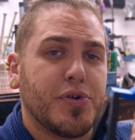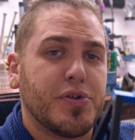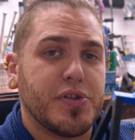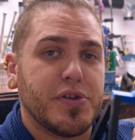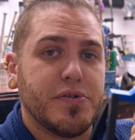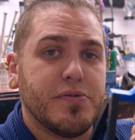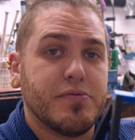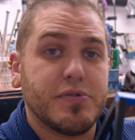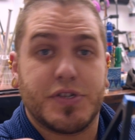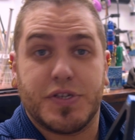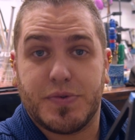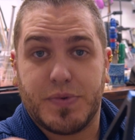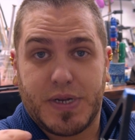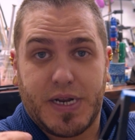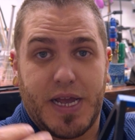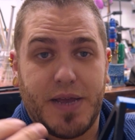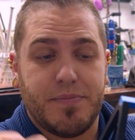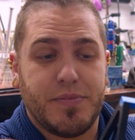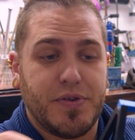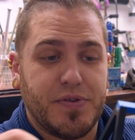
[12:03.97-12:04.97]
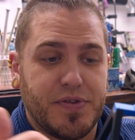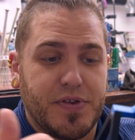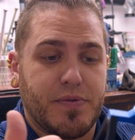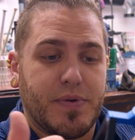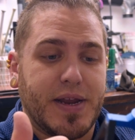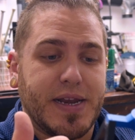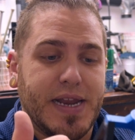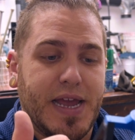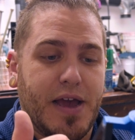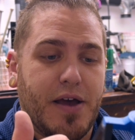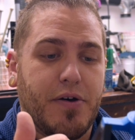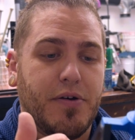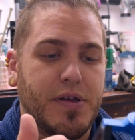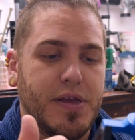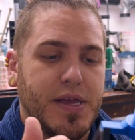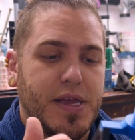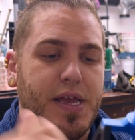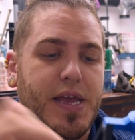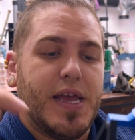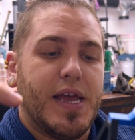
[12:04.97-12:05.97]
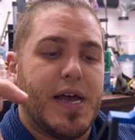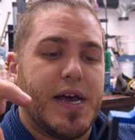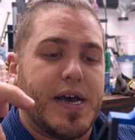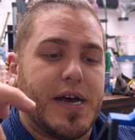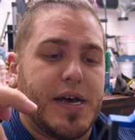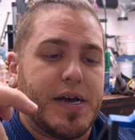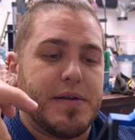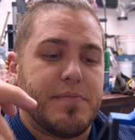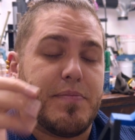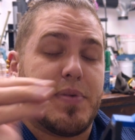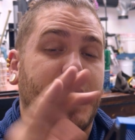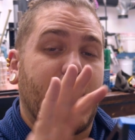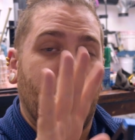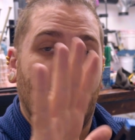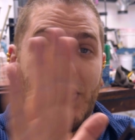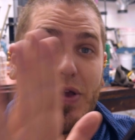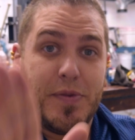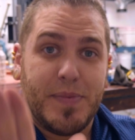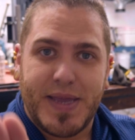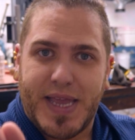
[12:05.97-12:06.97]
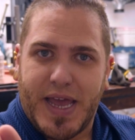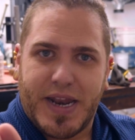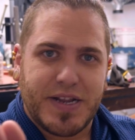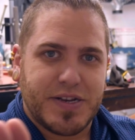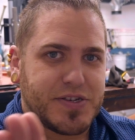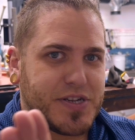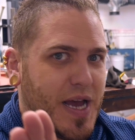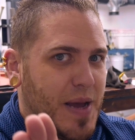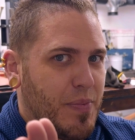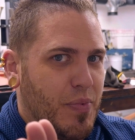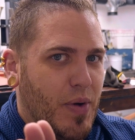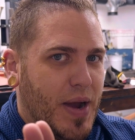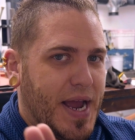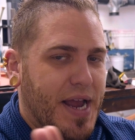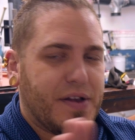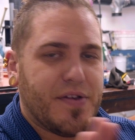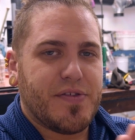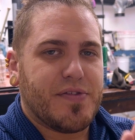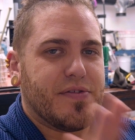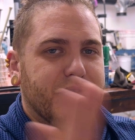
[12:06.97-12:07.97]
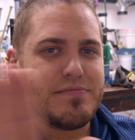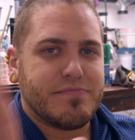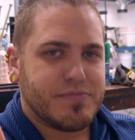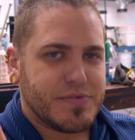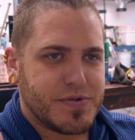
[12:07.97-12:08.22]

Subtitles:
glue, which is what I'm using right now, but I will be getting DOP wax.